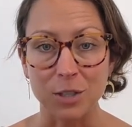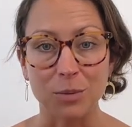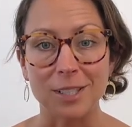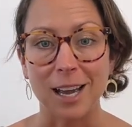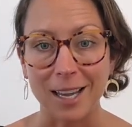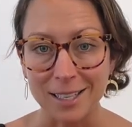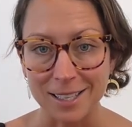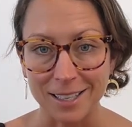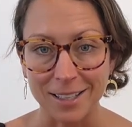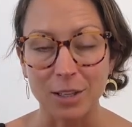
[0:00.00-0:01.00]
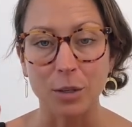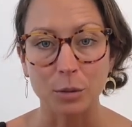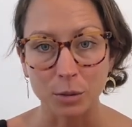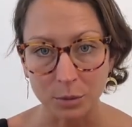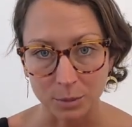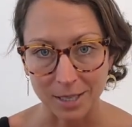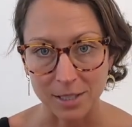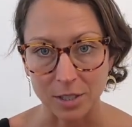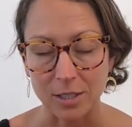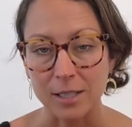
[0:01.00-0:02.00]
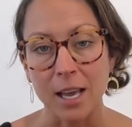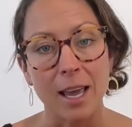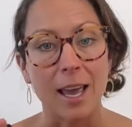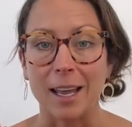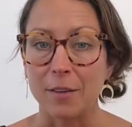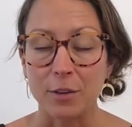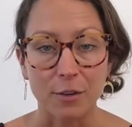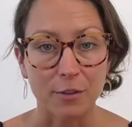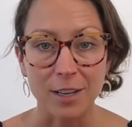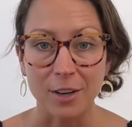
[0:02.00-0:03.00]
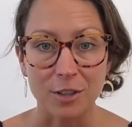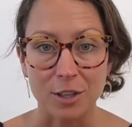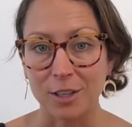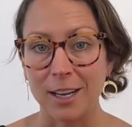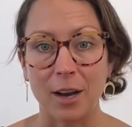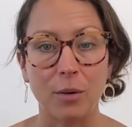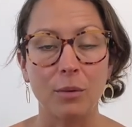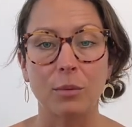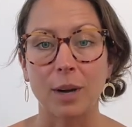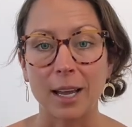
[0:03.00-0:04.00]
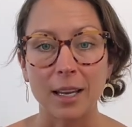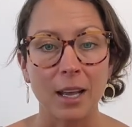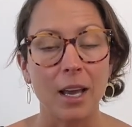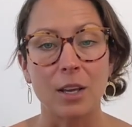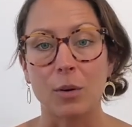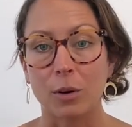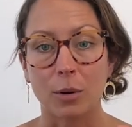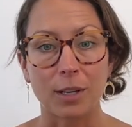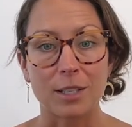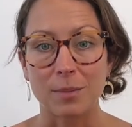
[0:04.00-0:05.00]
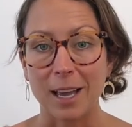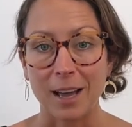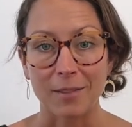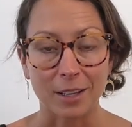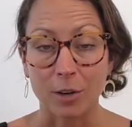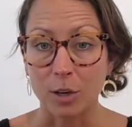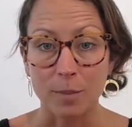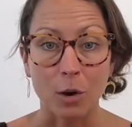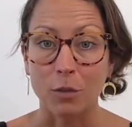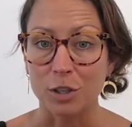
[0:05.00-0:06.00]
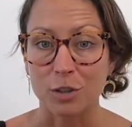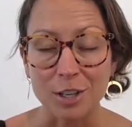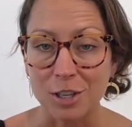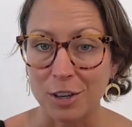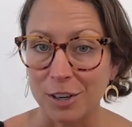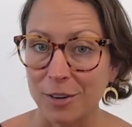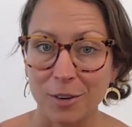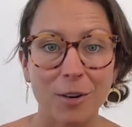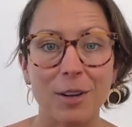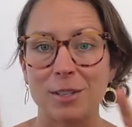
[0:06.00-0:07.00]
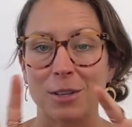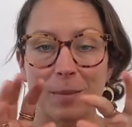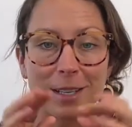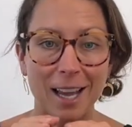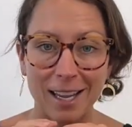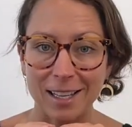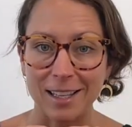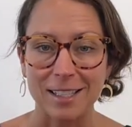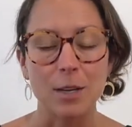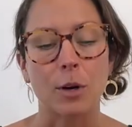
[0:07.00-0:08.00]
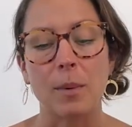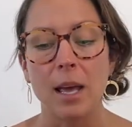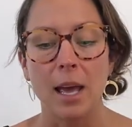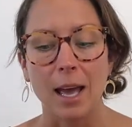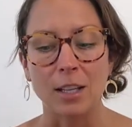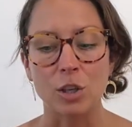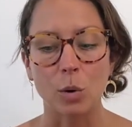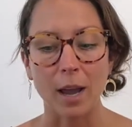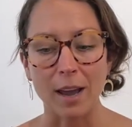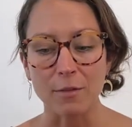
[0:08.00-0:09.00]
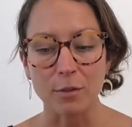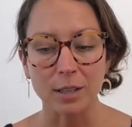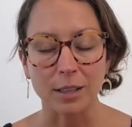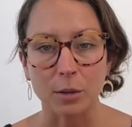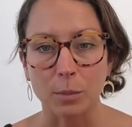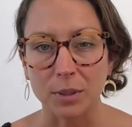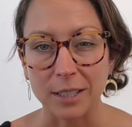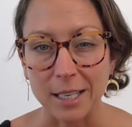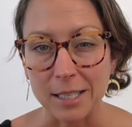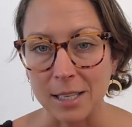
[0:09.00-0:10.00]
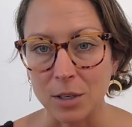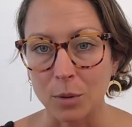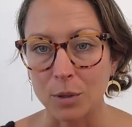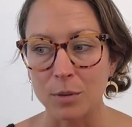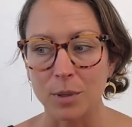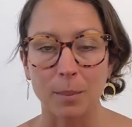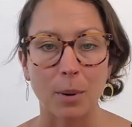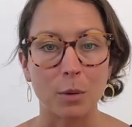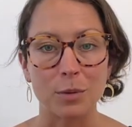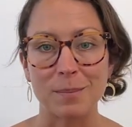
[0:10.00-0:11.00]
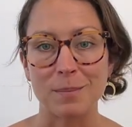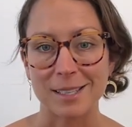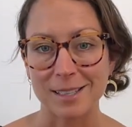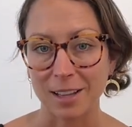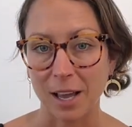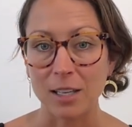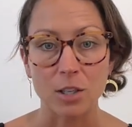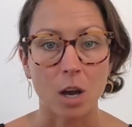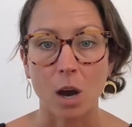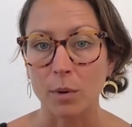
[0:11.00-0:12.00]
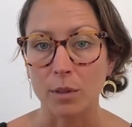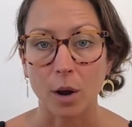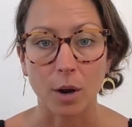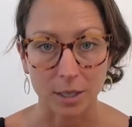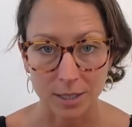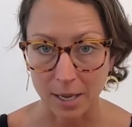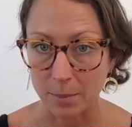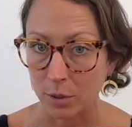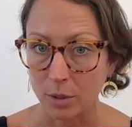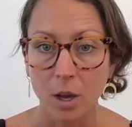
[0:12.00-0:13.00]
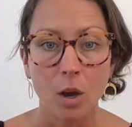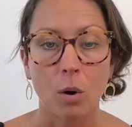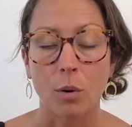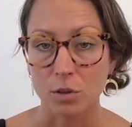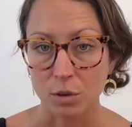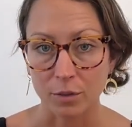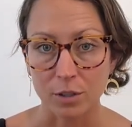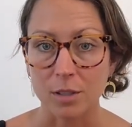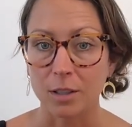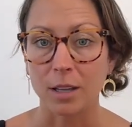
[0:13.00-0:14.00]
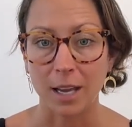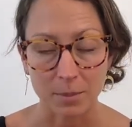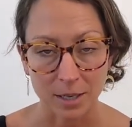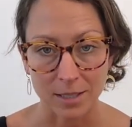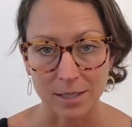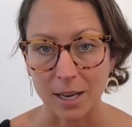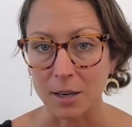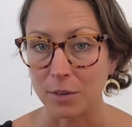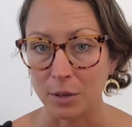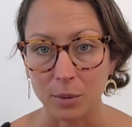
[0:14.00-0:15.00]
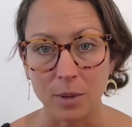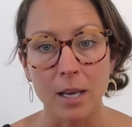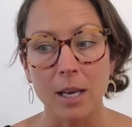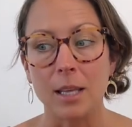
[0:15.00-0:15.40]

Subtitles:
is you tighten the glute muscles. And if your feet are turned out, right, you're going to be overstretching your inner groins. You're going to be tightening the sacrum. And so every little place that you're doing a pose misaligned, not with archetypal or universal alignment inside of you,